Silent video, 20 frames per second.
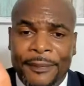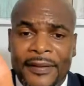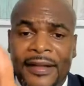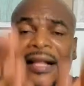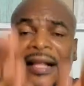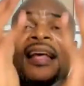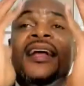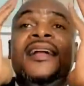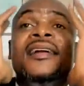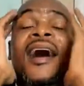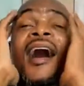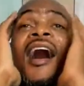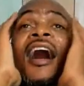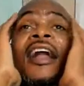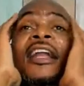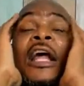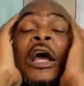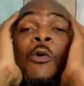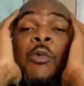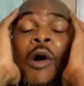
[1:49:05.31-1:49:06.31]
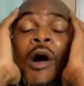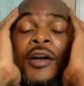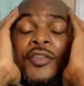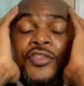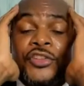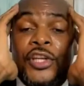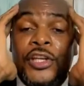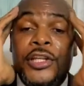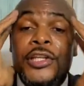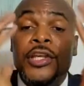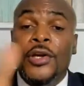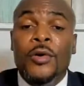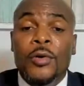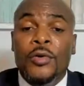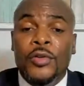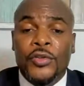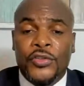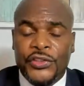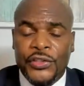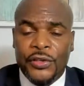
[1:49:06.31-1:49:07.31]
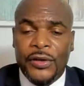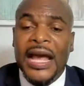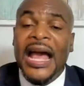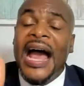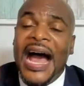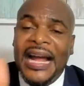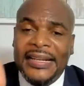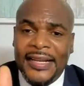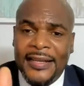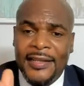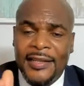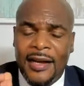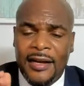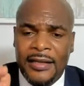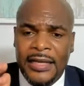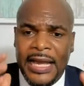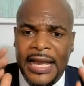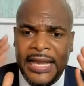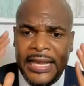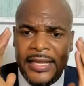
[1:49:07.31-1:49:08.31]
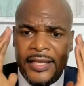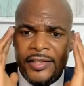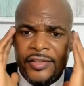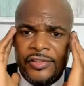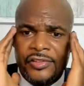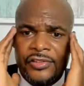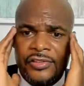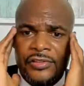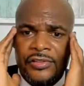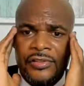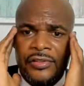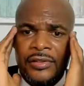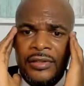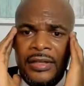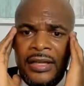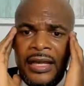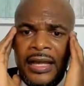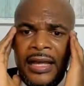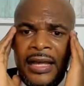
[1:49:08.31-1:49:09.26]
people, God wants to use you at a young age.